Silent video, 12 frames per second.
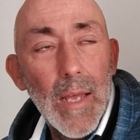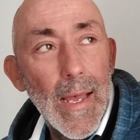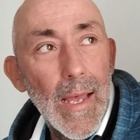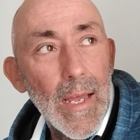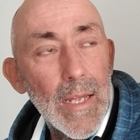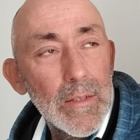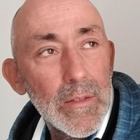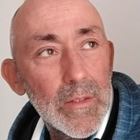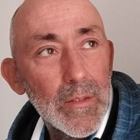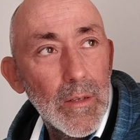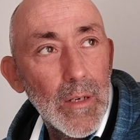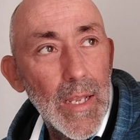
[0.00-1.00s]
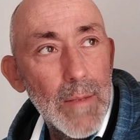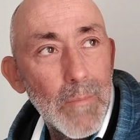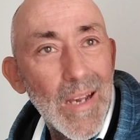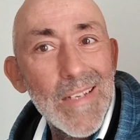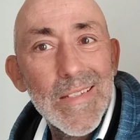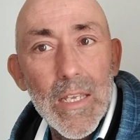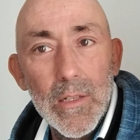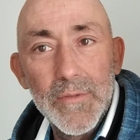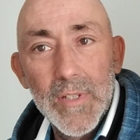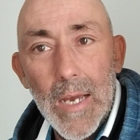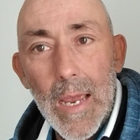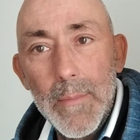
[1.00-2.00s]
and in my scale
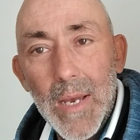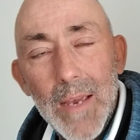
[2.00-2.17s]
of time,